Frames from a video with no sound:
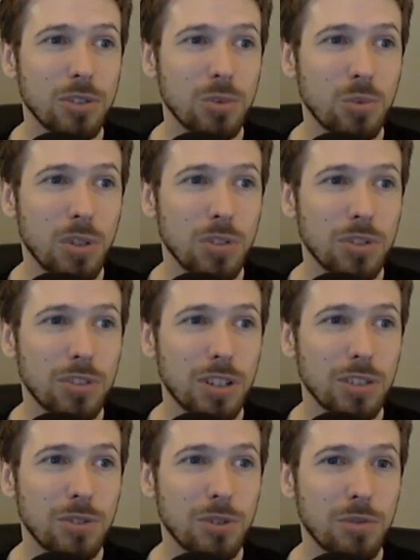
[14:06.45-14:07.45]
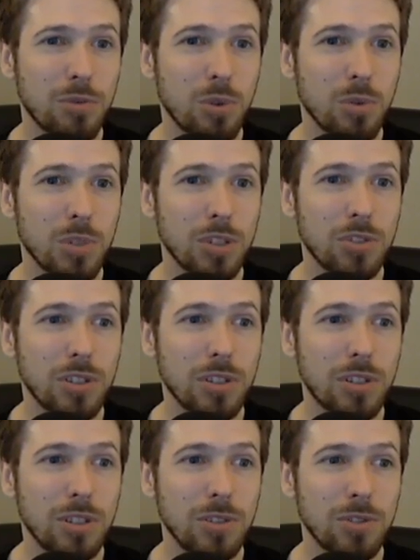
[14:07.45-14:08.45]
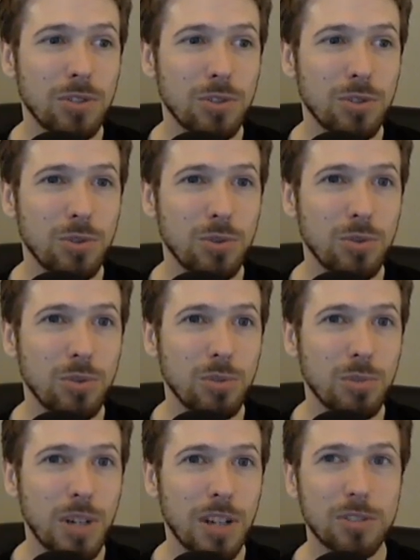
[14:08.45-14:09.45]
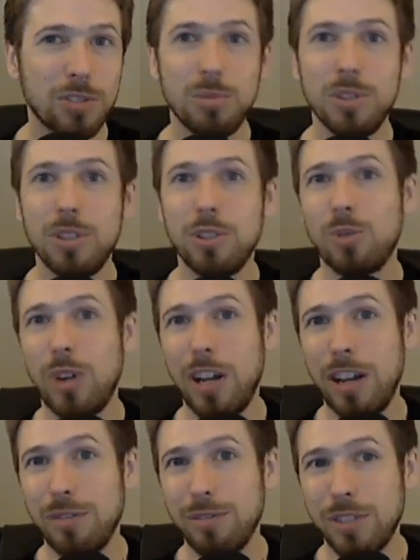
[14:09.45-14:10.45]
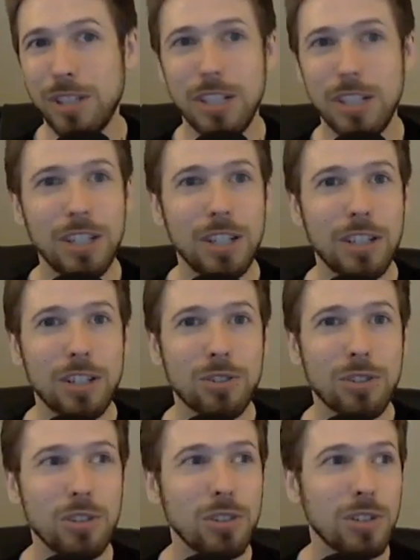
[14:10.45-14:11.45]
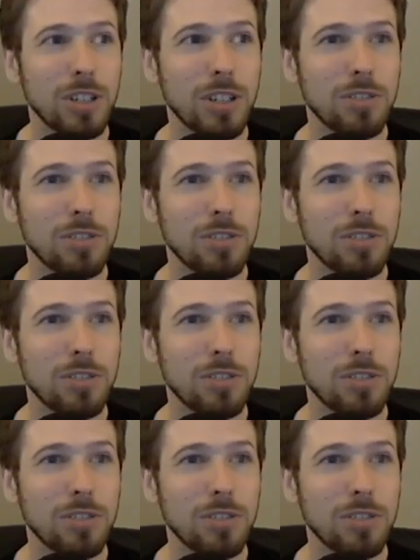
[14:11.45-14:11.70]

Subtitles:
as well as Tesla for legendaries to possibly craft. So there you go, guys.